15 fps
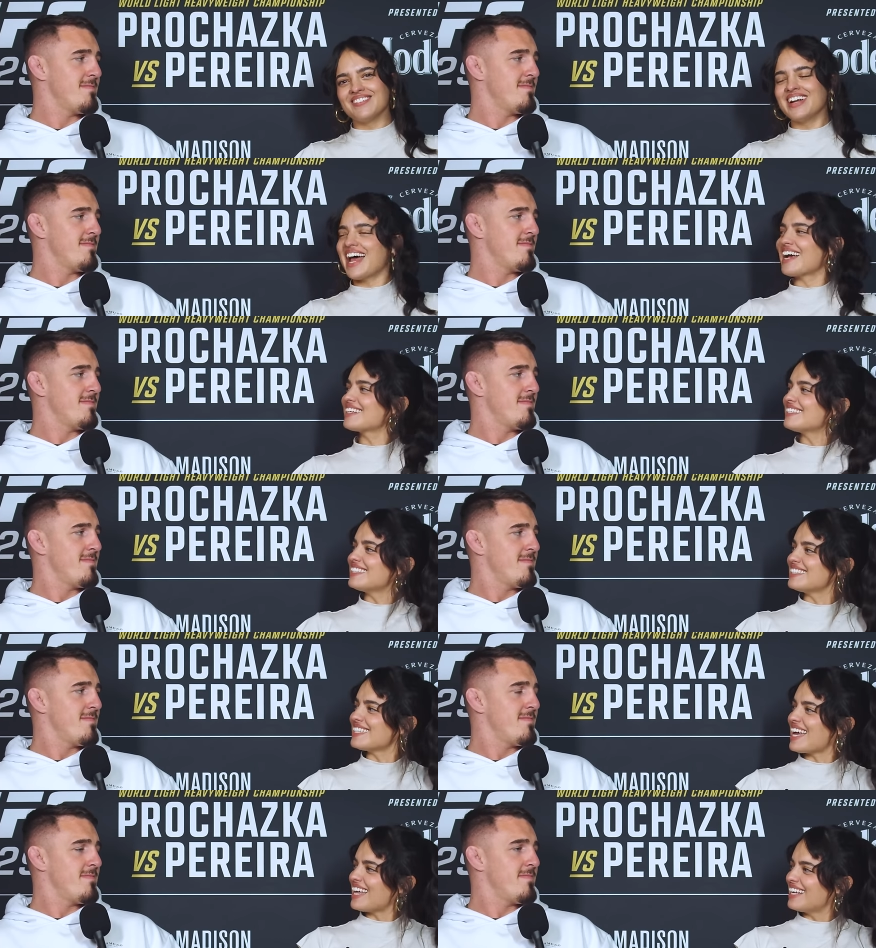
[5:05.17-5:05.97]

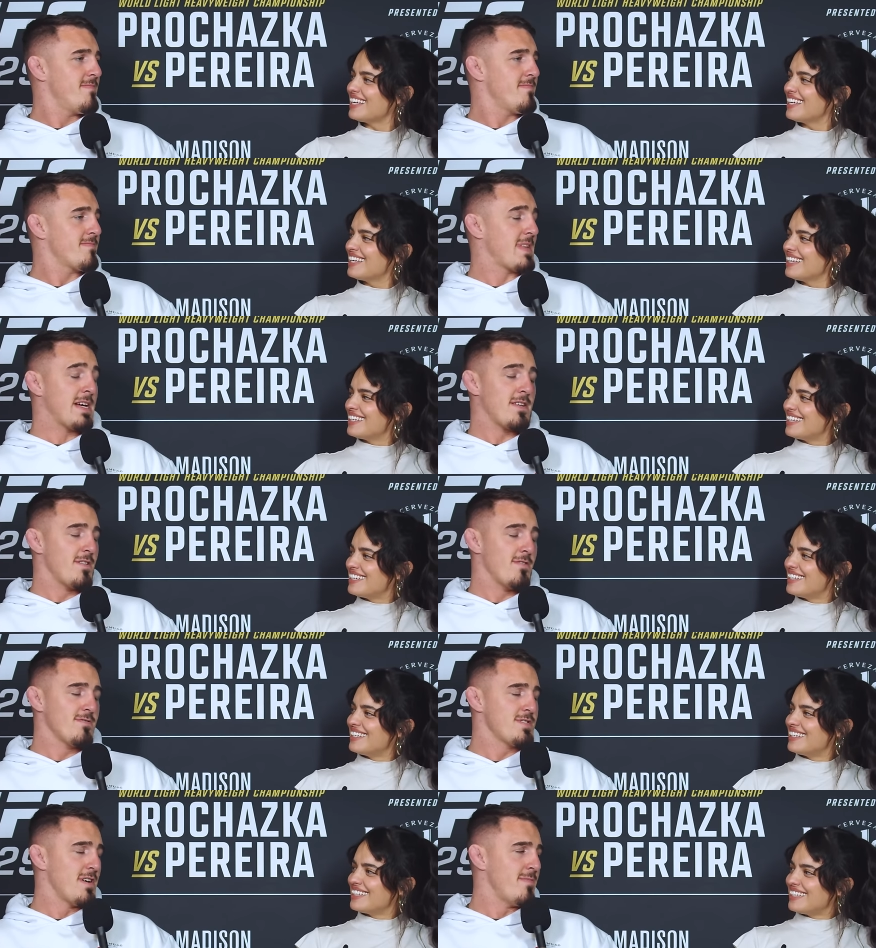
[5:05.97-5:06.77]
Speaker 1: accent is that?
Speaker 2: I
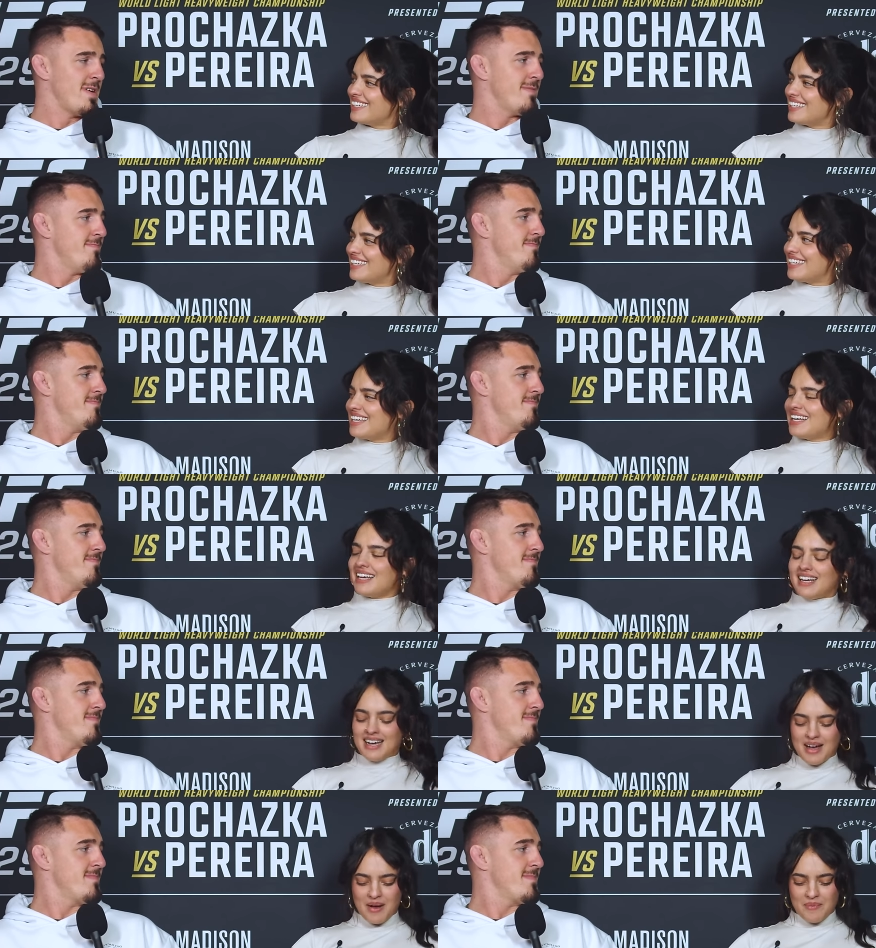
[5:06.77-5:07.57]
don't know. It's not mine.
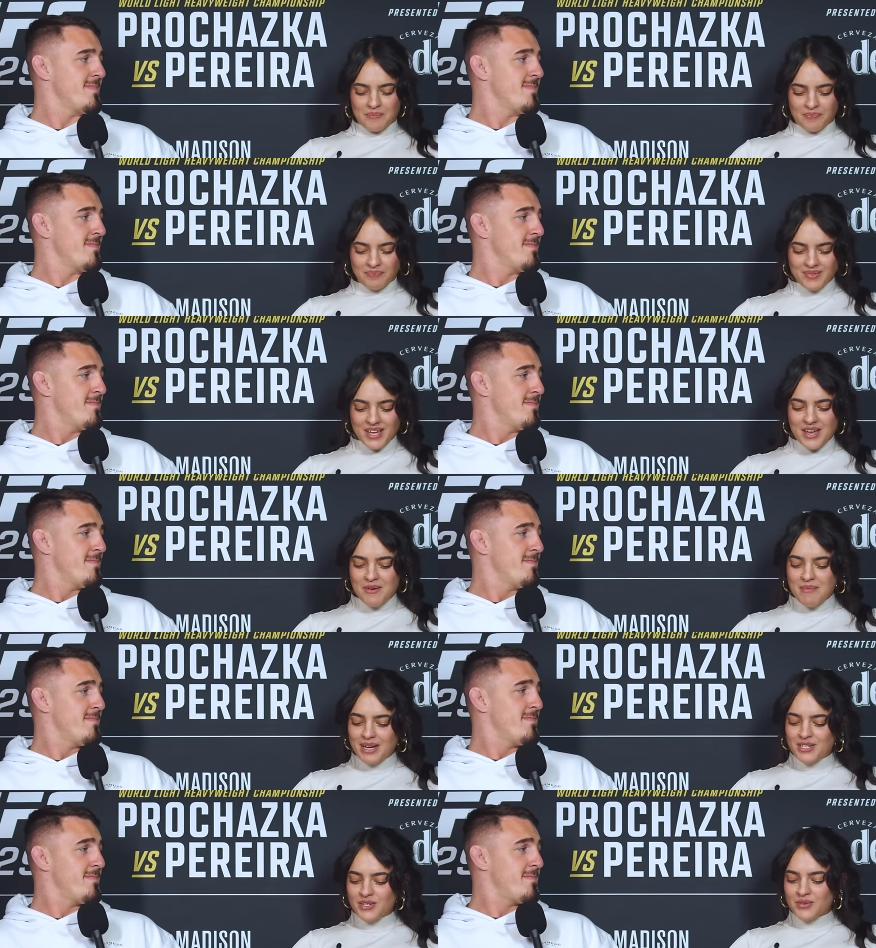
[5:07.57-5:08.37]

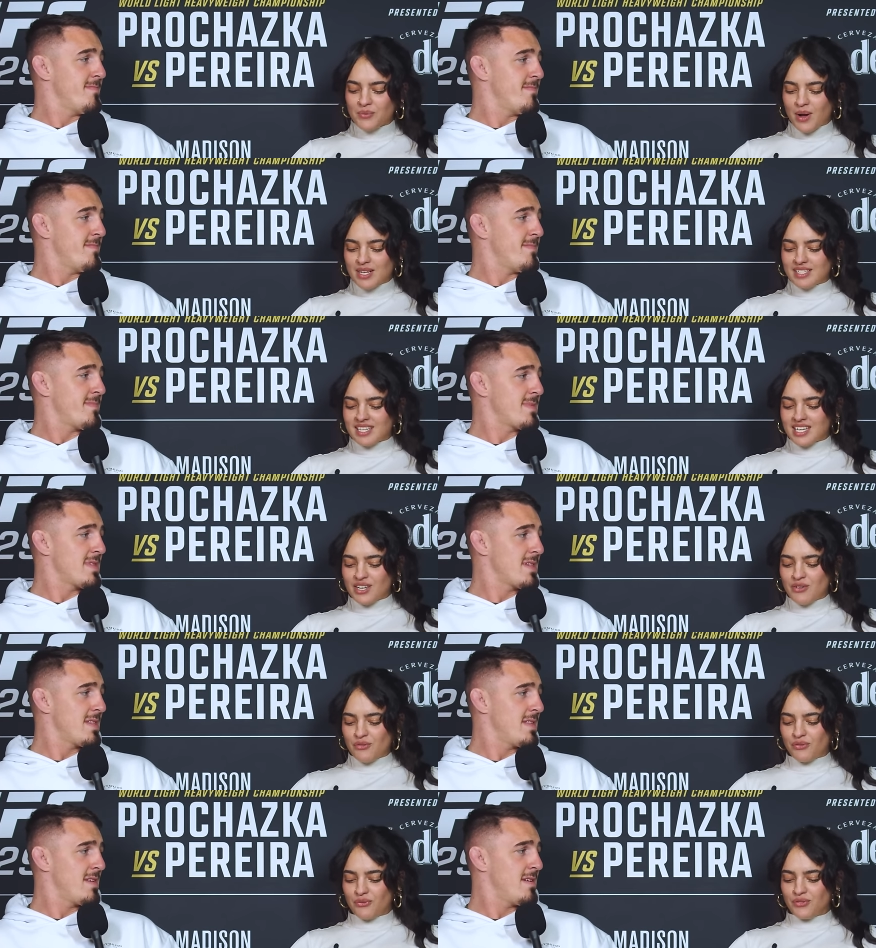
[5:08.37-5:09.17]
Speaker 1: You mentioned once
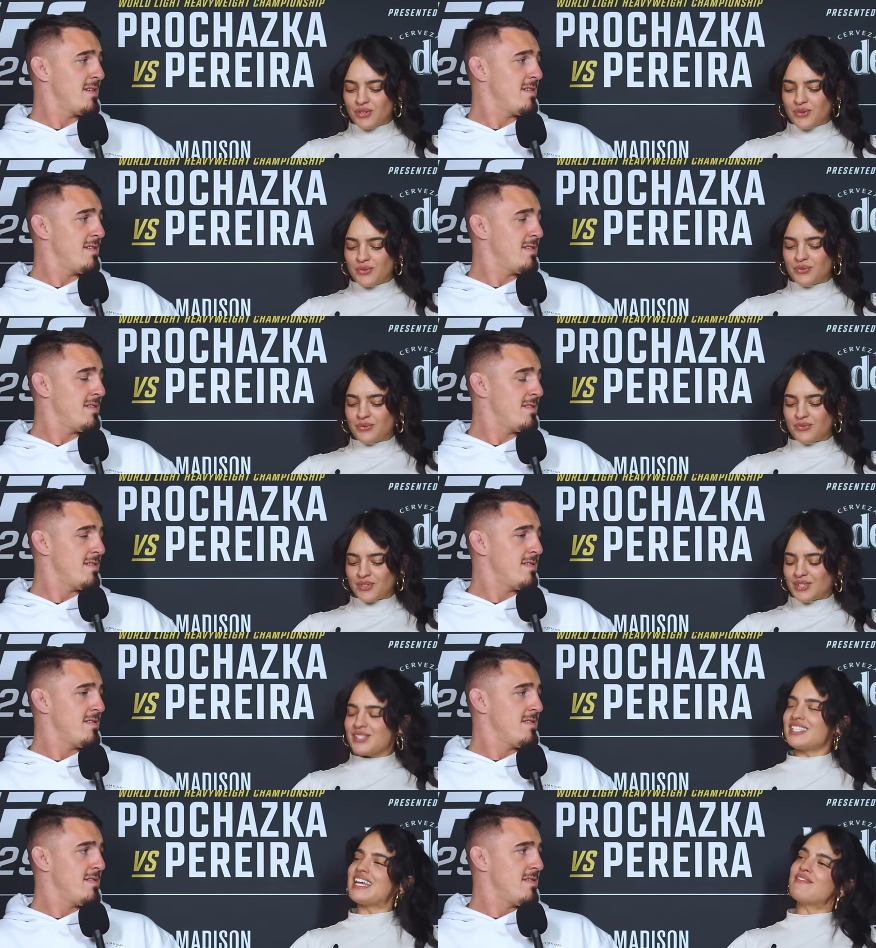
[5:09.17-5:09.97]
that you
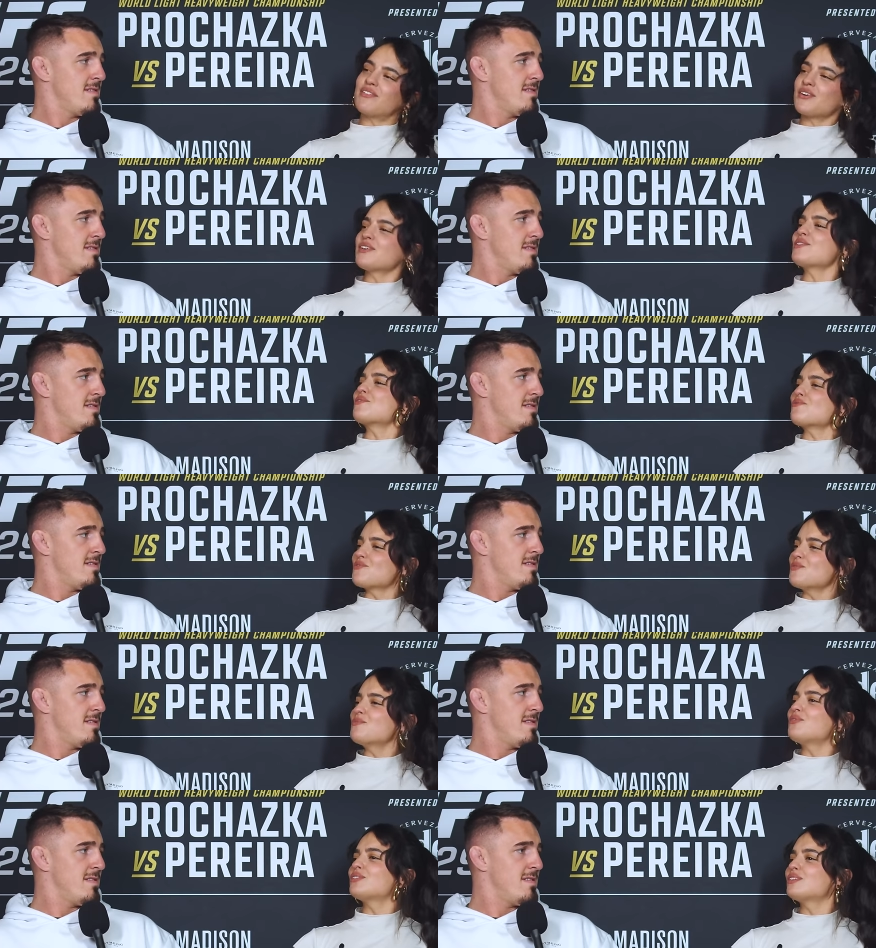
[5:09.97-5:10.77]
feel safer in a
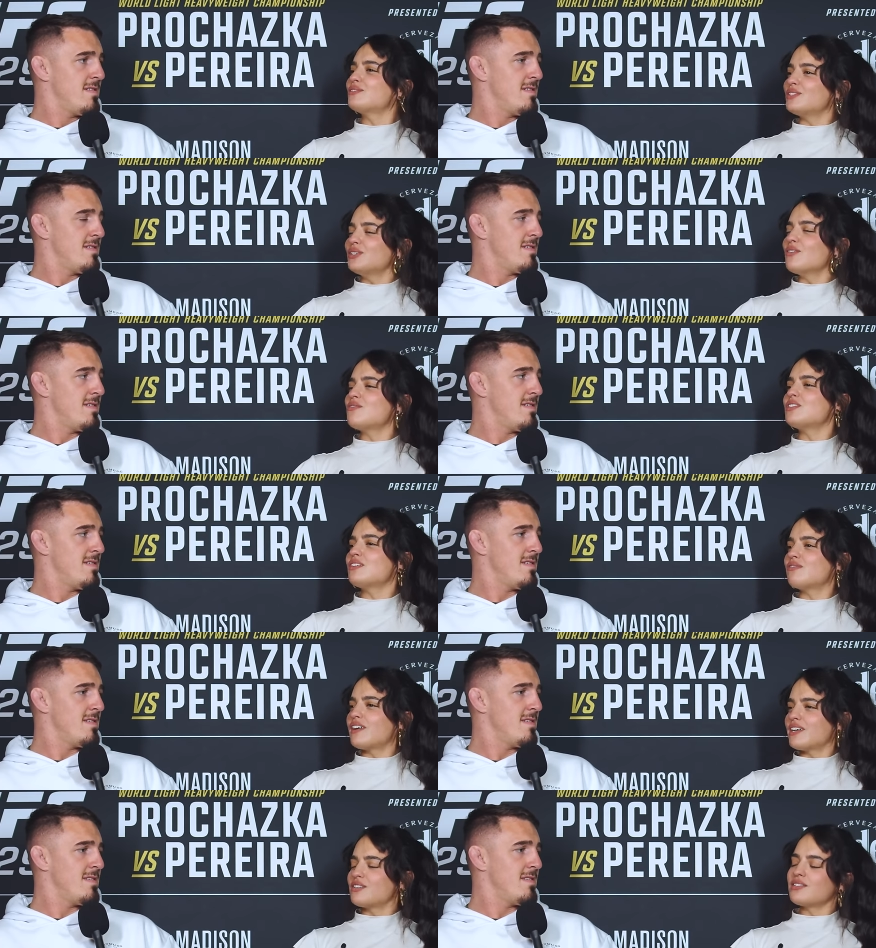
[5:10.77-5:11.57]
room full of
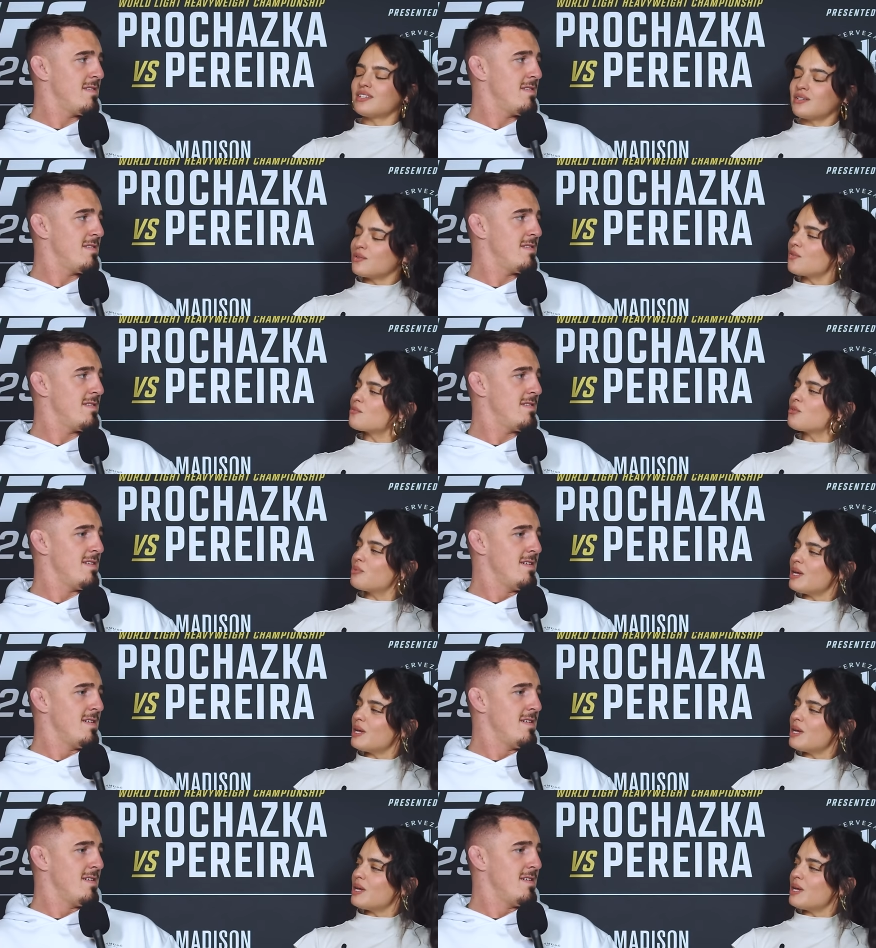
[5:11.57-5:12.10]
UFC fighters than normal